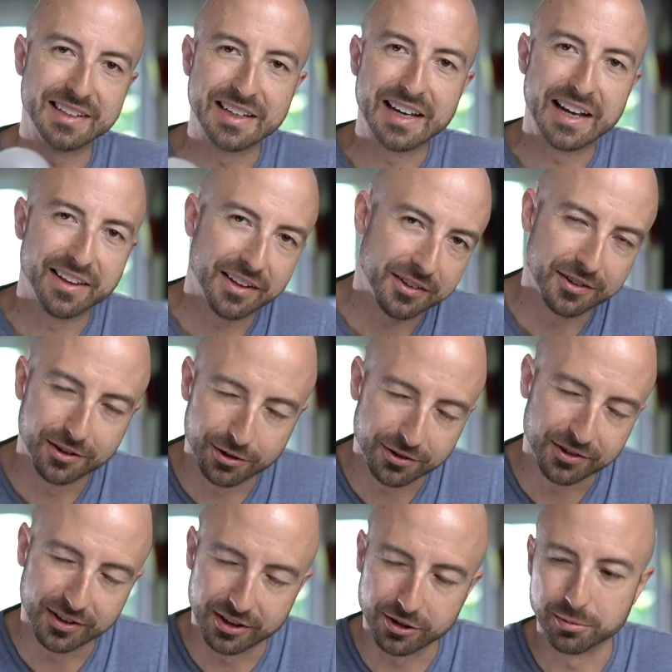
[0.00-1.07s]
Yeah, that
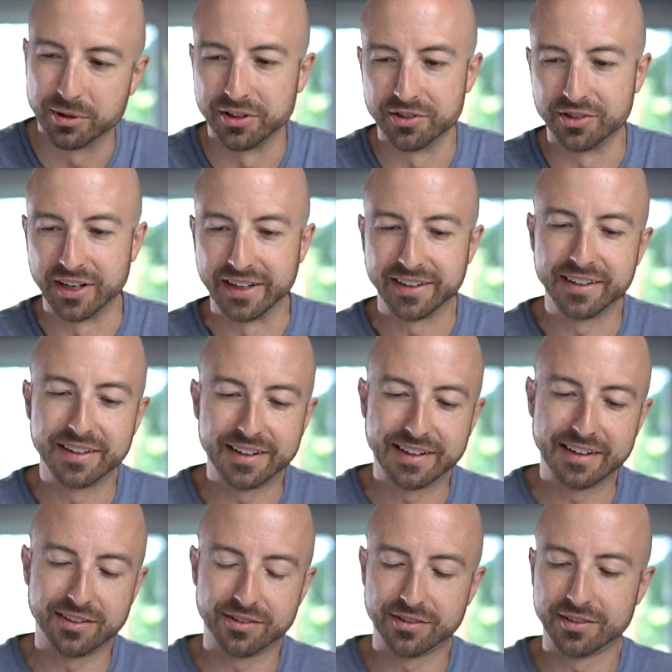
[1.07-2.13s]
looks a little bit janky, I
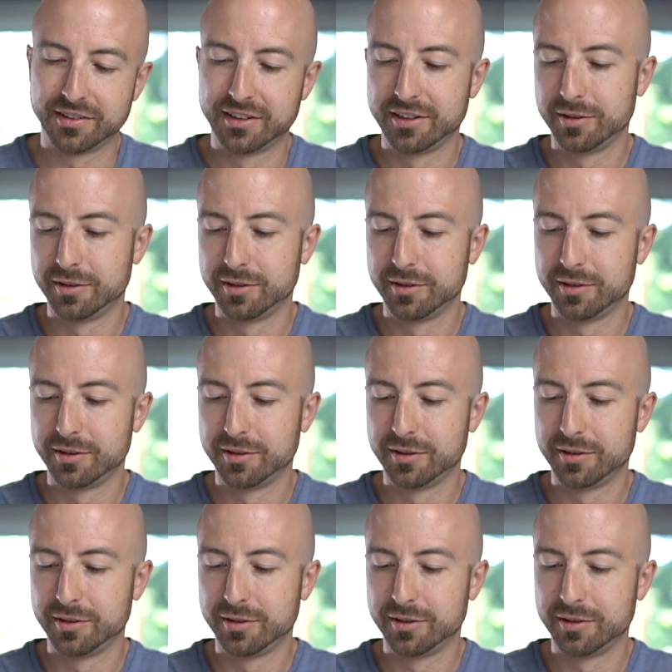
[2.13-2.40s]
guess,